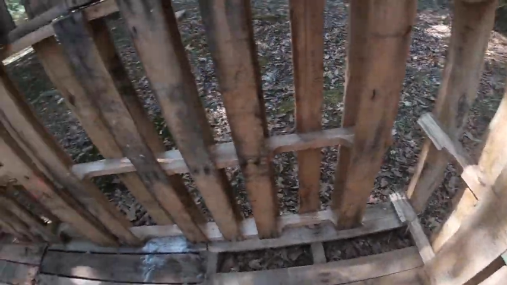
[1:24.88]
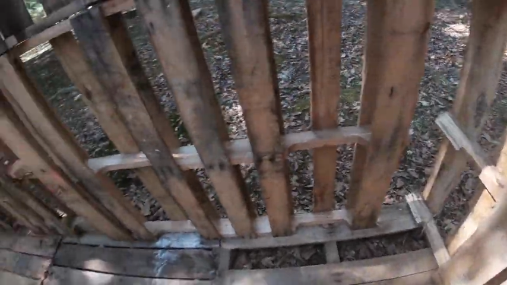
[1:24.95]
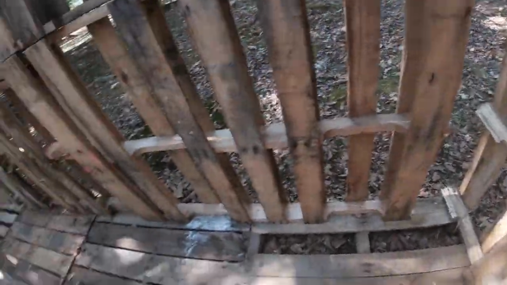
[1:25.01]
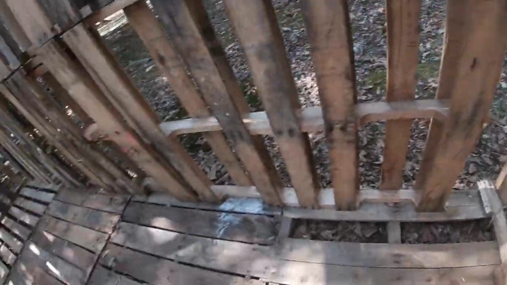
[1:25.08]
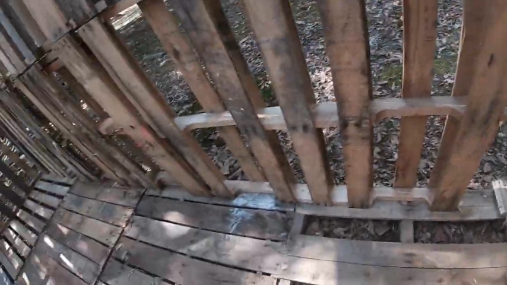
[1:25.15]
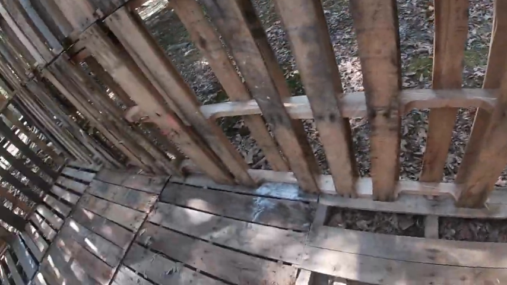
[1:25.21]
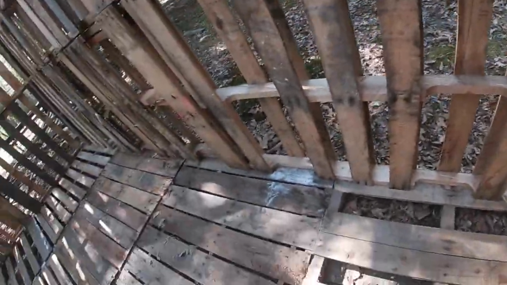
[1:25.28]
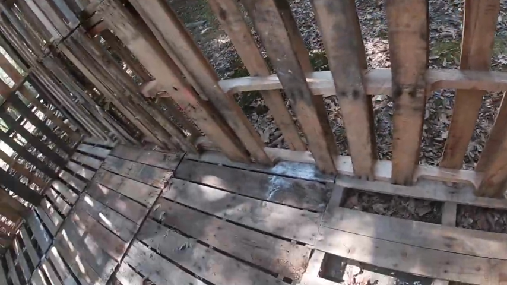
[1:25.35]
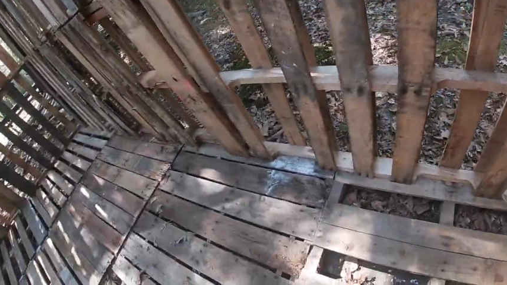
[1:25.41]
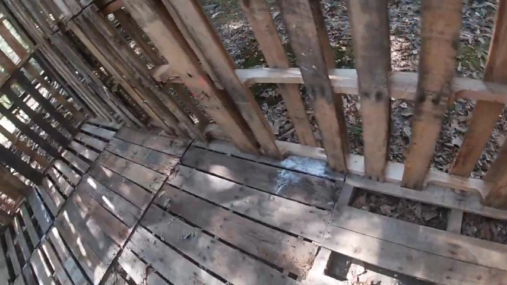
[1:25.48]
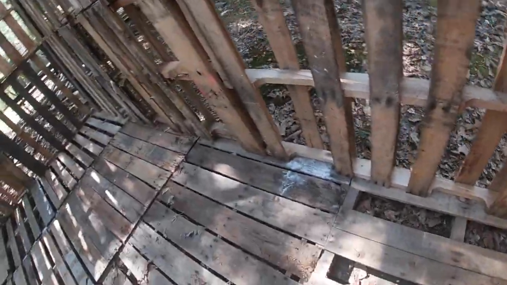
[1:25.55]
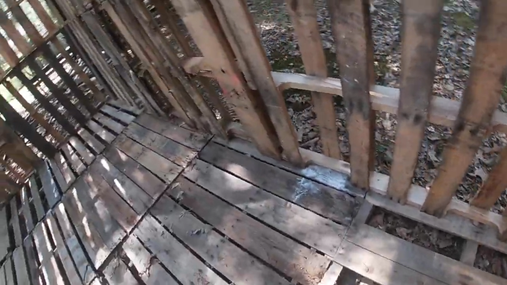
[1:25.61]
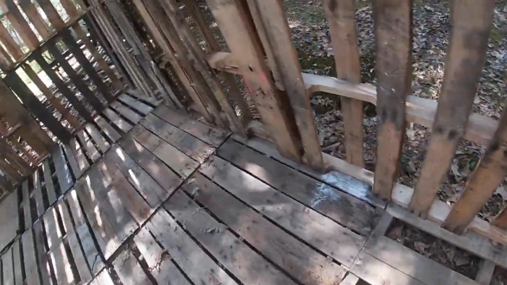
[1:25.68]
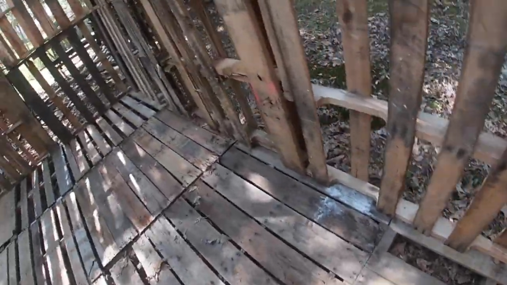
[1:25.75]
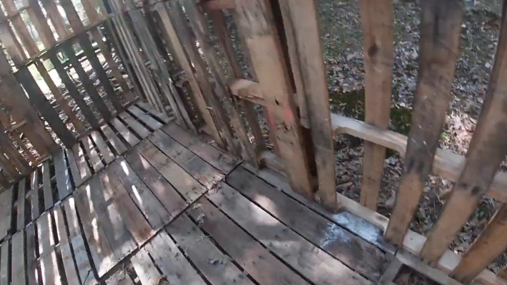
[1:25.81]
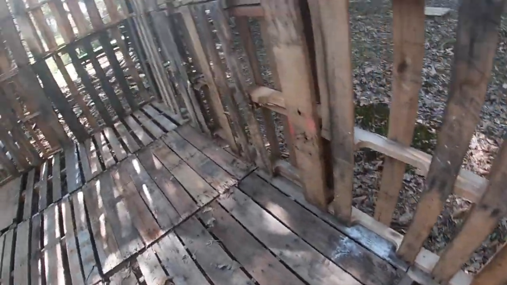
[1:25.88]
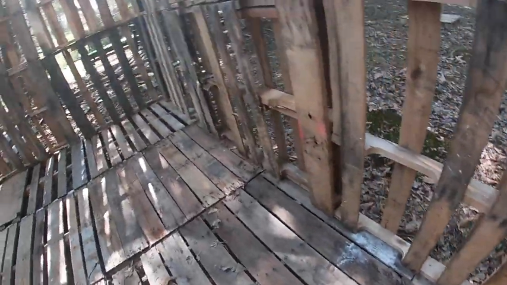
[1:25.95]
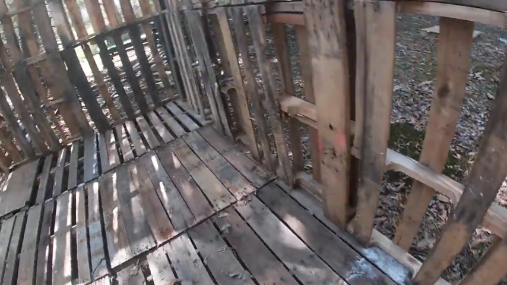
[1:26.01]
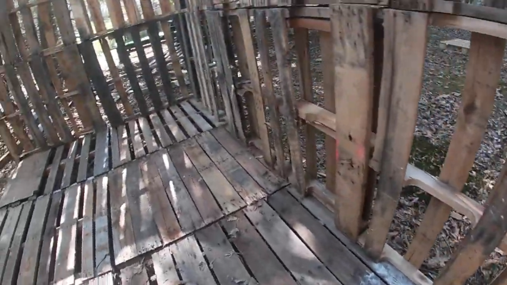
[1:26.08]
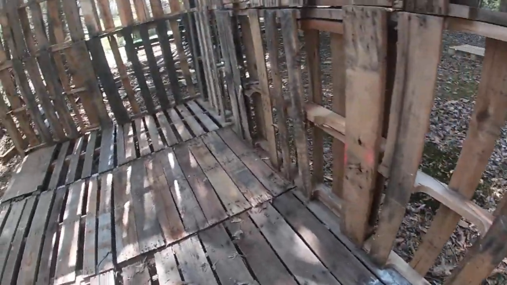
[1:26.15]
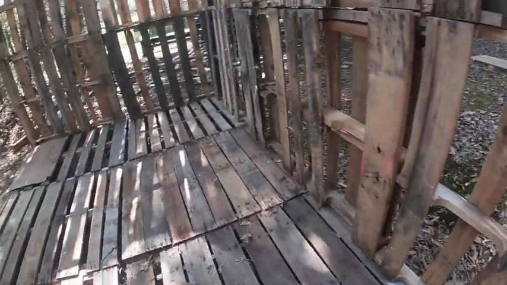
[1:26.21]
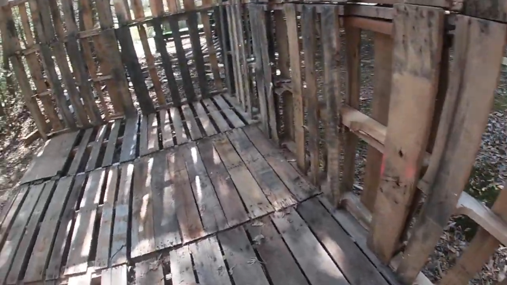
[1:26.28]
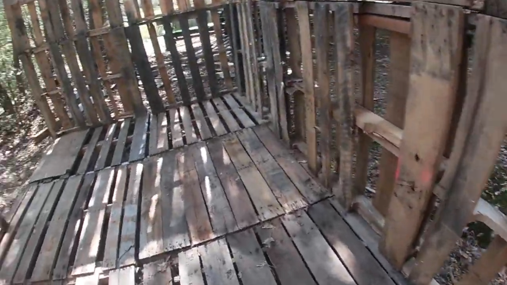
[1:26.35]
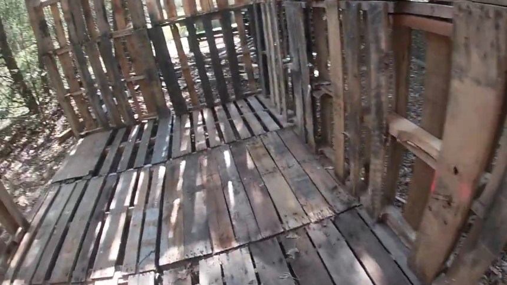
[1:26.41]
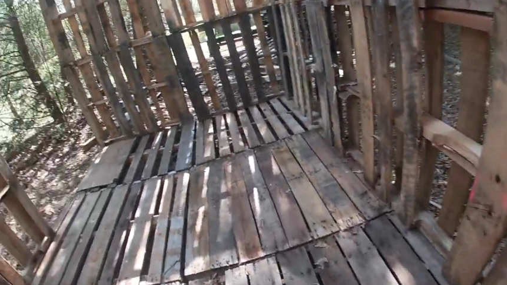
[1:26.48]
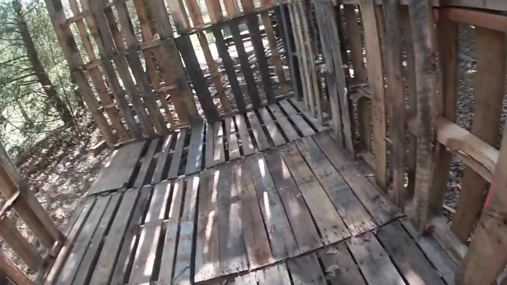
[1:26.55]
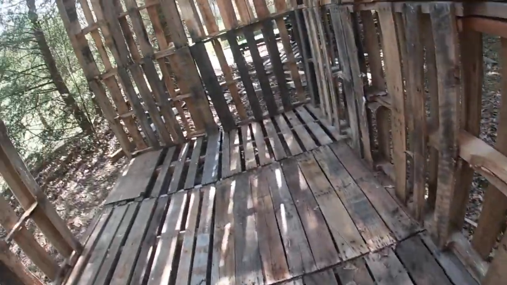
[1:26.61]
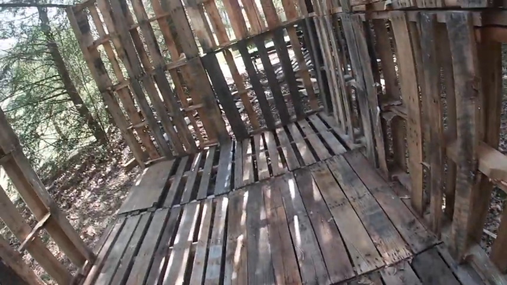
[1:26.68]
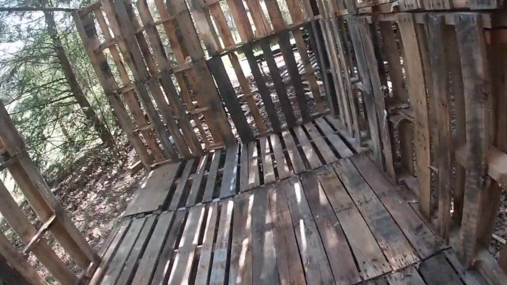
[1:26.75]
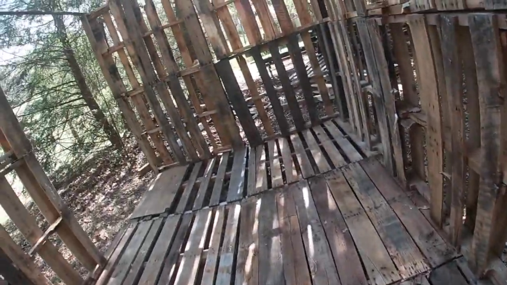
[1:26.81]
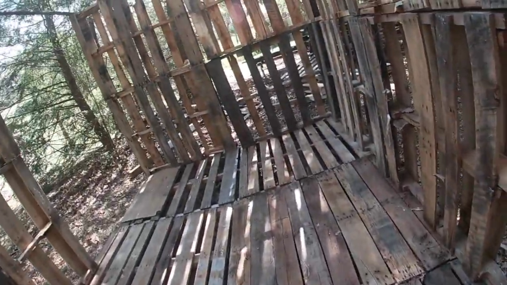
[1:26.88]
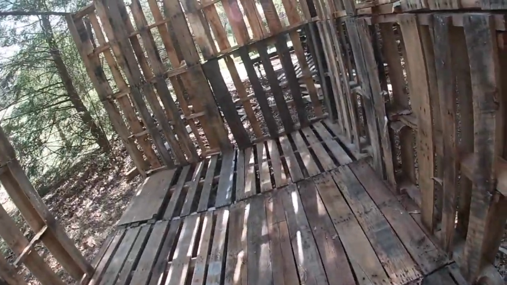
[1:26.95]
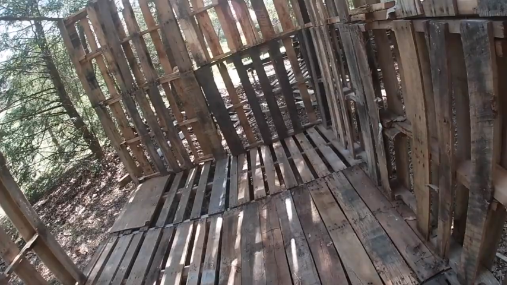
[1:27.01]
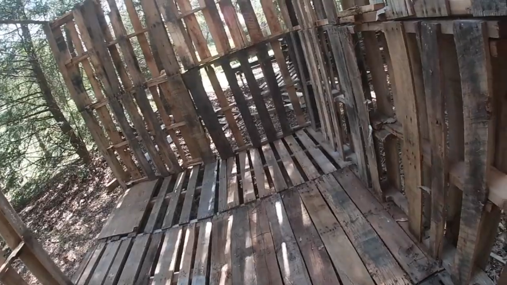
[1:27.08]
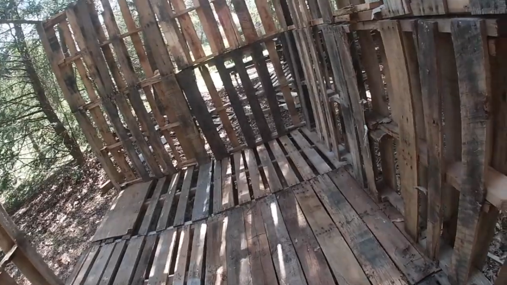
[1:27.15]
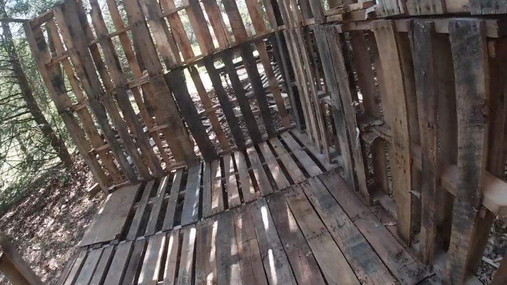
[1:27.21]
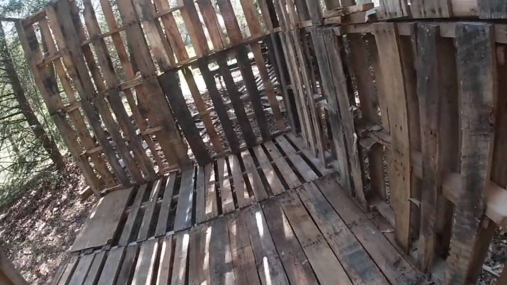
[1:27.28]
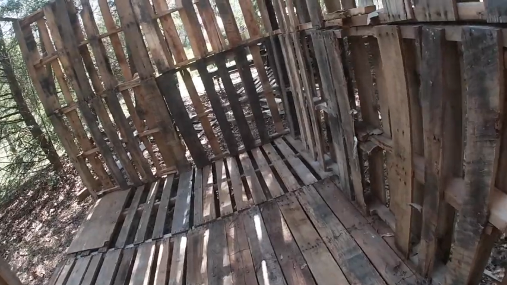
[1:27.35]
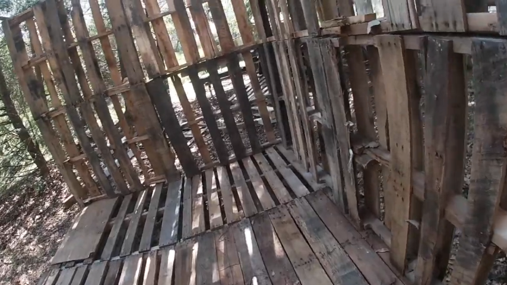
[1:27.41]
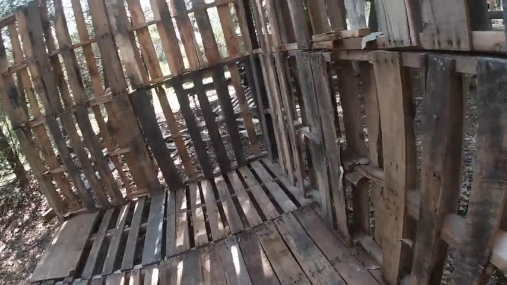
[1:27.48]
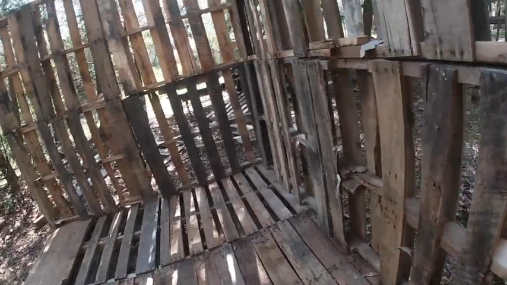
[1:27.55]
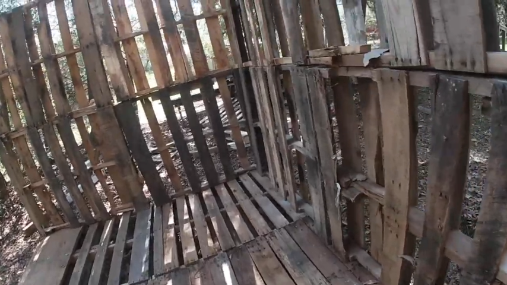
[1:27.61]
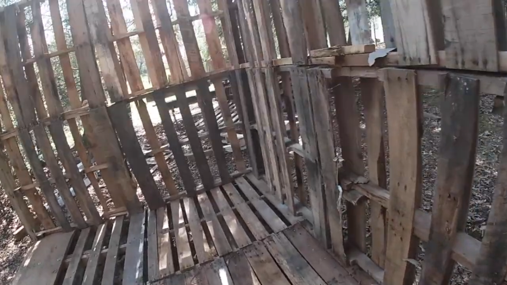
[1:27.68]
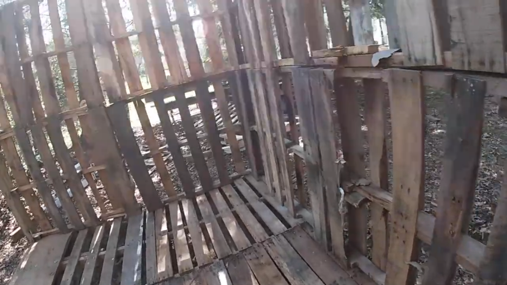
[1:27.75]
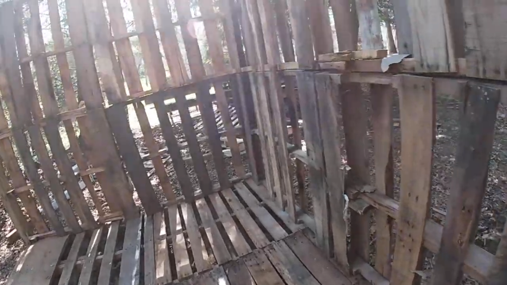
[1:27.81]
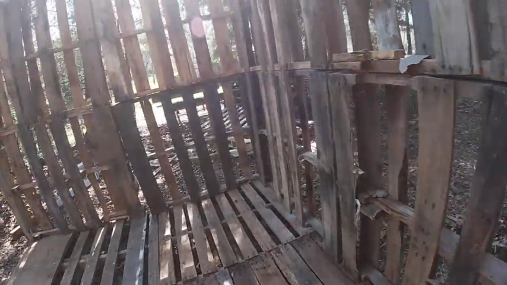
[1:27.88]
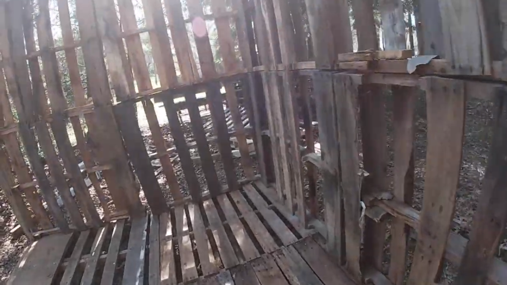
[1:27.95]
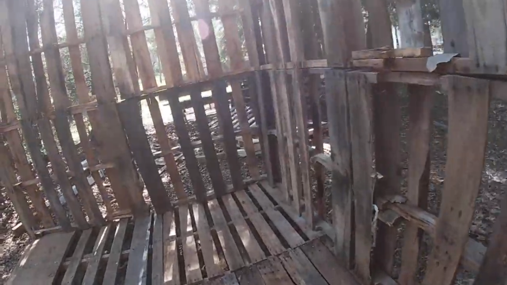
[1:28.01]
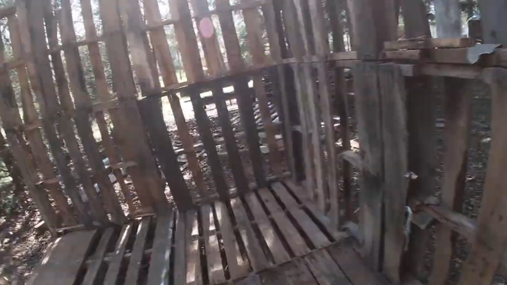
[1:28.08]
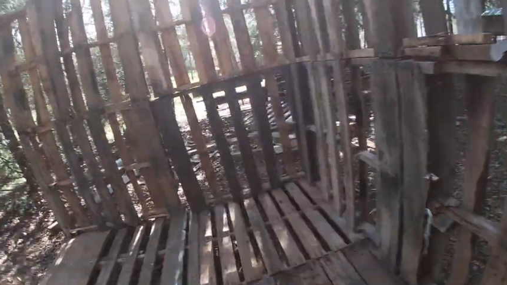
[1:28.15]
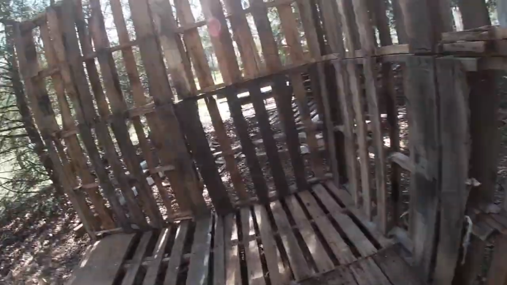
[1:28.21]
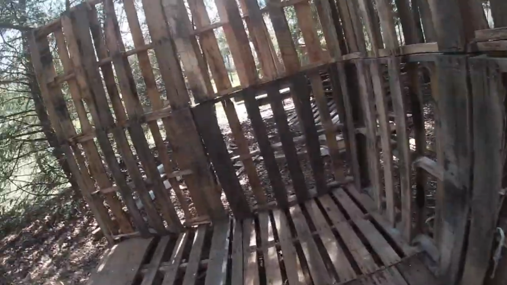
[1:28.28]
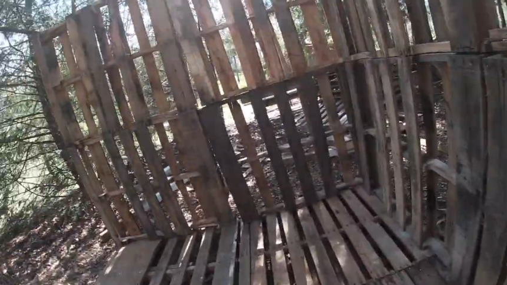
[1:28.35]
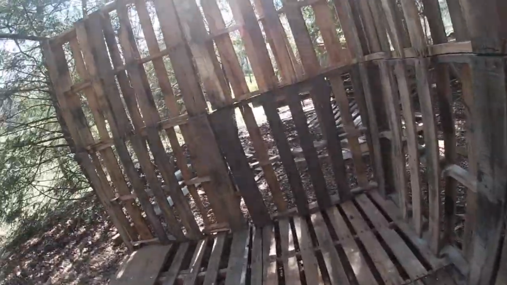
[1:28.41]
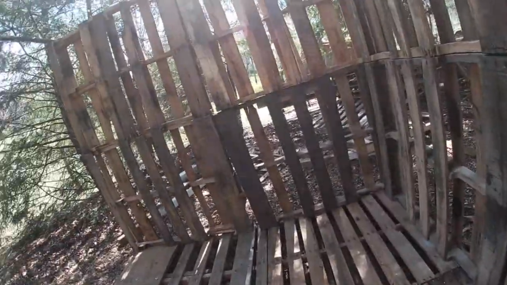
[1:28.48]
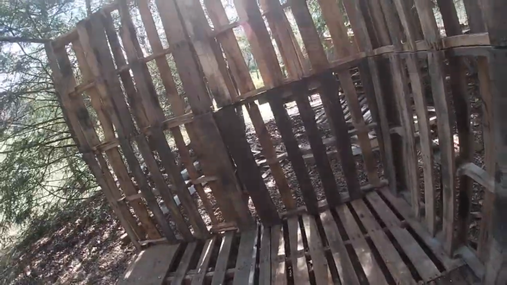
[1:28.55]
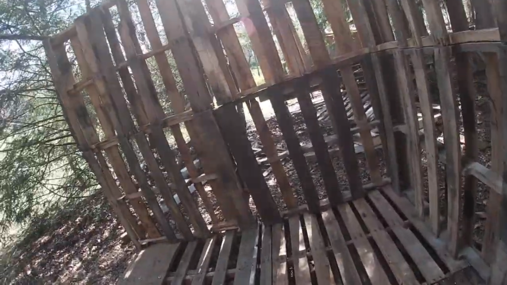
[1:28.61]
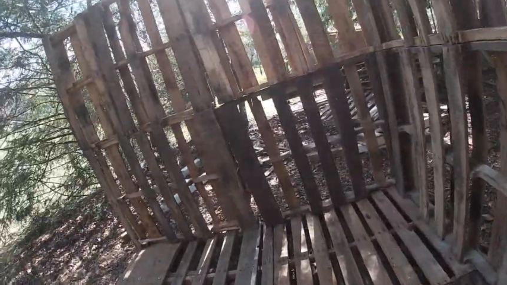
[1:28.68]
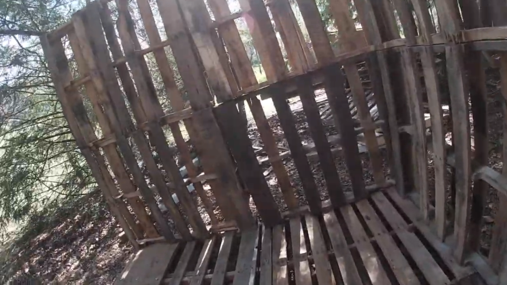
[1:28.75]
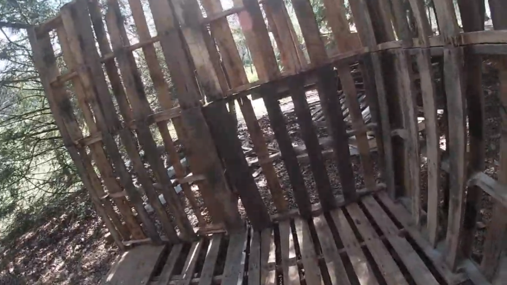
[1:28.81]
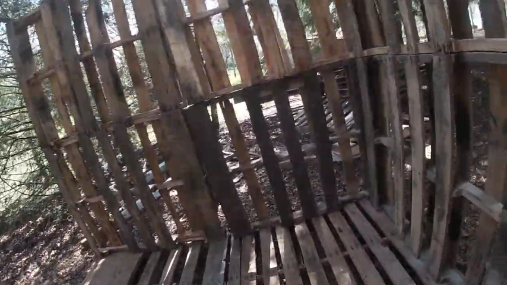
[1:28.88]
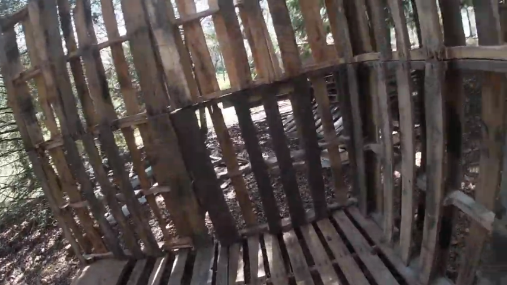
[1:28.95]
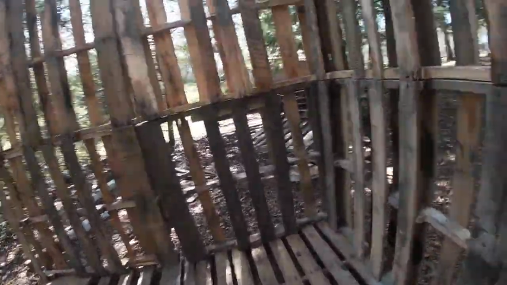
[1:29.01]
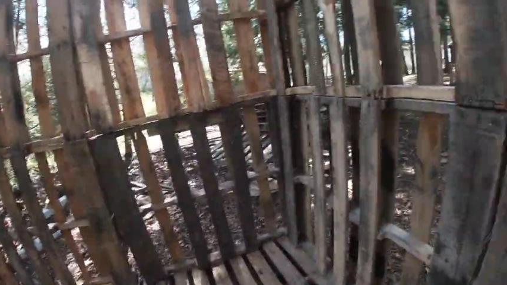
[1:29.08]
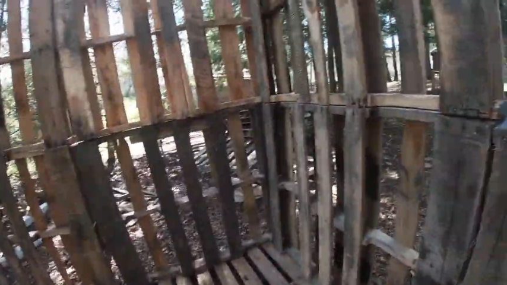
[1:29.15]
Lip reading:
Nobody's mouth can be seen.